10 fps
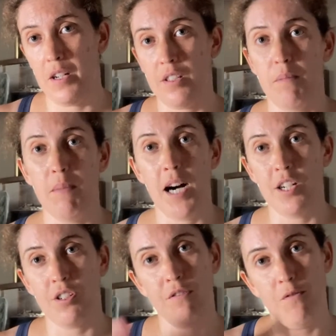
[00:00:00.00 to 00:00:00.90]
minutes,
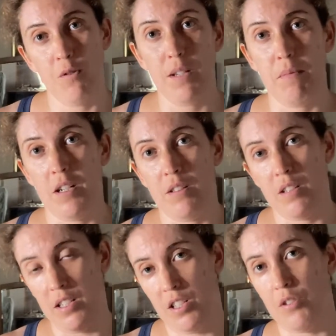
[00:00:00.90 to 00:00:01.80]
March, 40
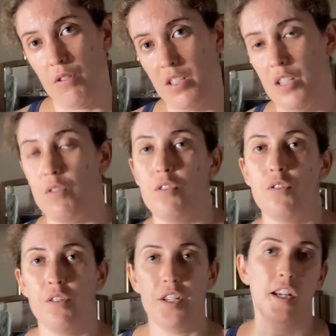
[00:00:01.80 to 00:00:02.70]
minutes, et cetera, et cetera,
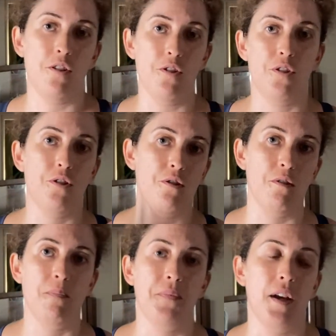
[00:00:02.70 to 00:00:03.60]
until you get used
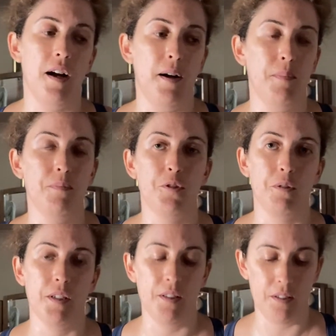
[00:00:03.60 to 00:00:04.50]
to
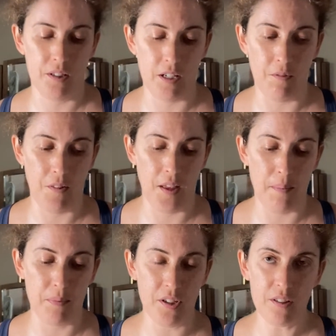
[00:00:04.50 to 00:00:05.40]
doing stuff like
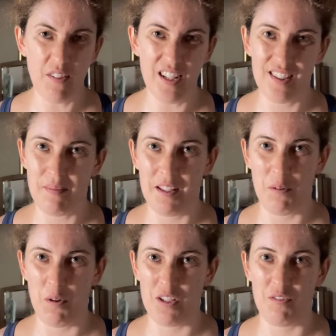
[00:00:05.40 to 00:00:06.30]
that. But just find something
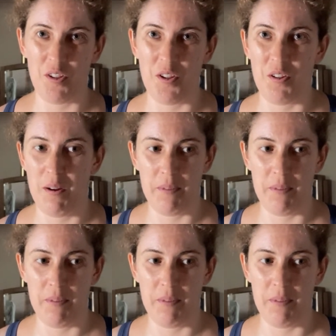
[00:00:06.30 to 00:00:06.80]
that works for you.